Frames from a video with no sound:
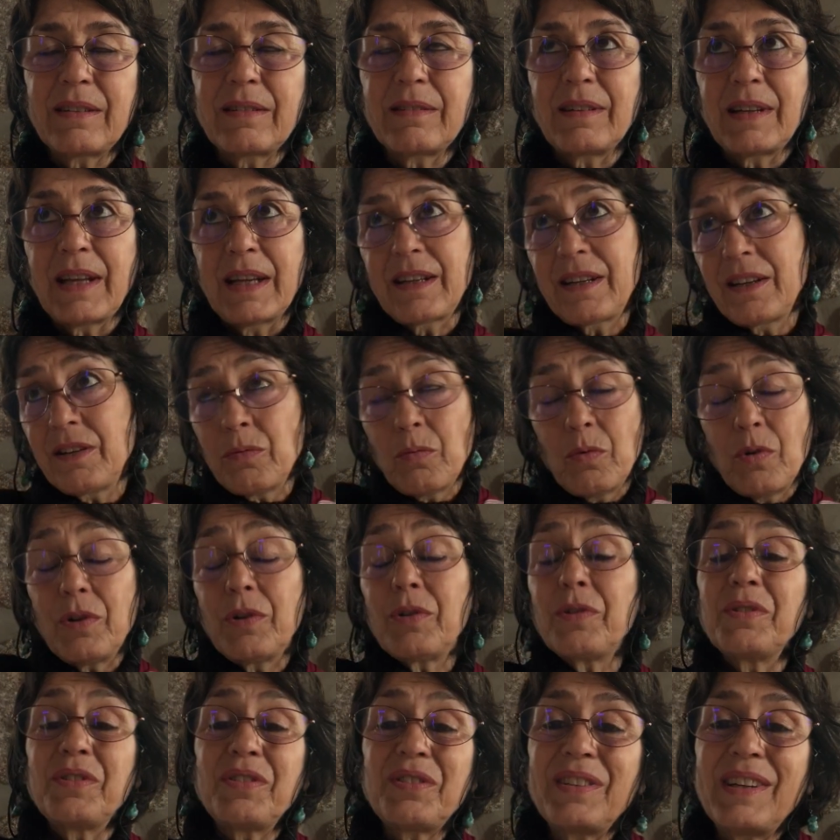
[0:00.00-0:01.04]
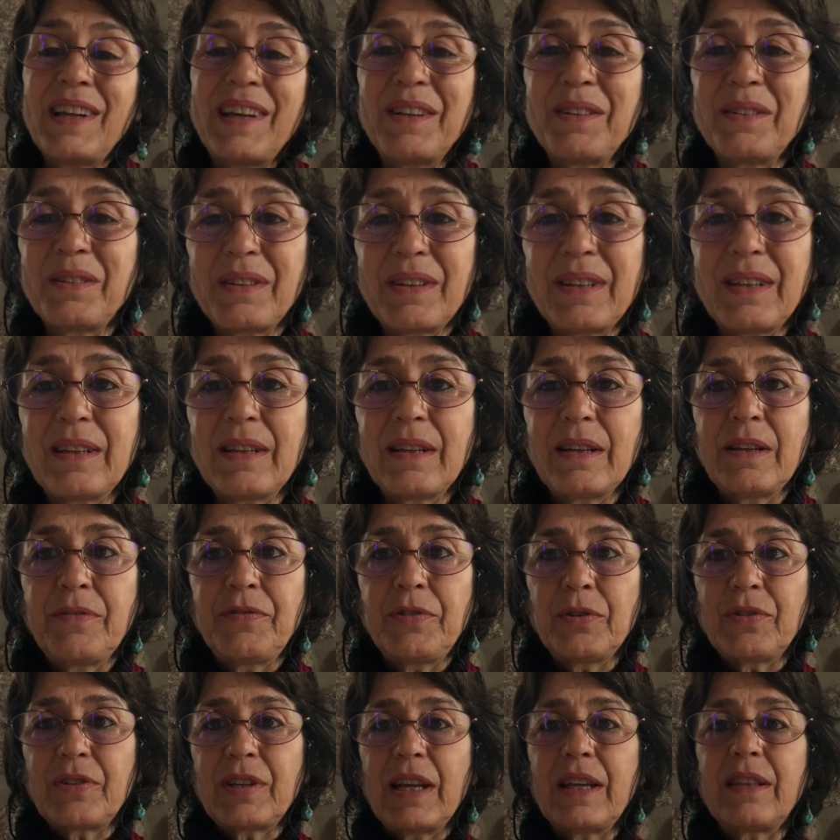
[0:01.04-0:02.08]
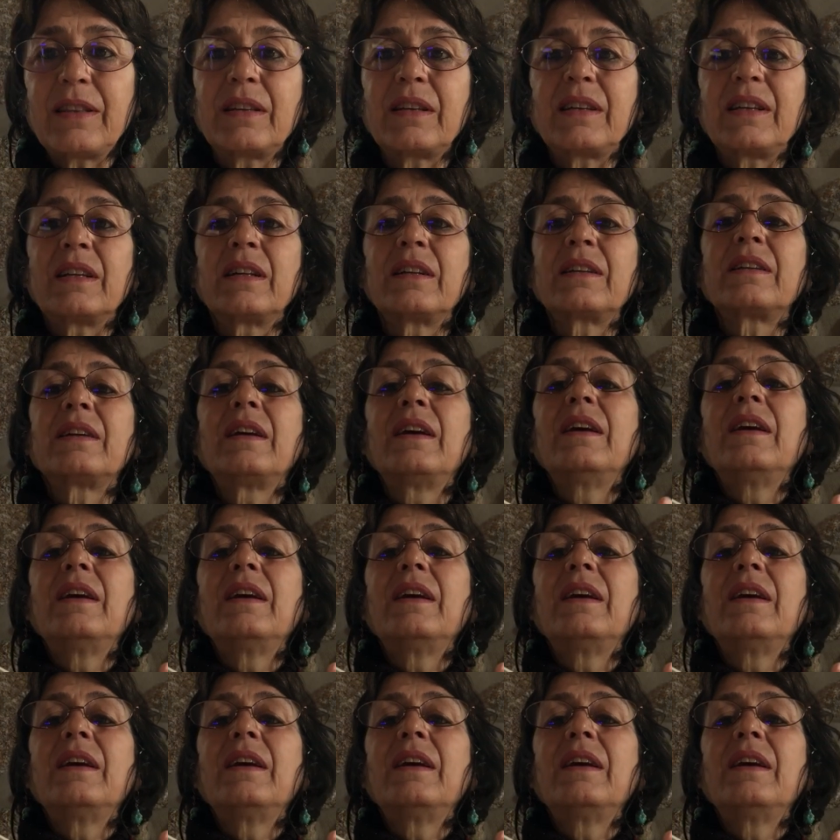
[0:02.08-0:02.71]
Like in wars now, if you take the guilt,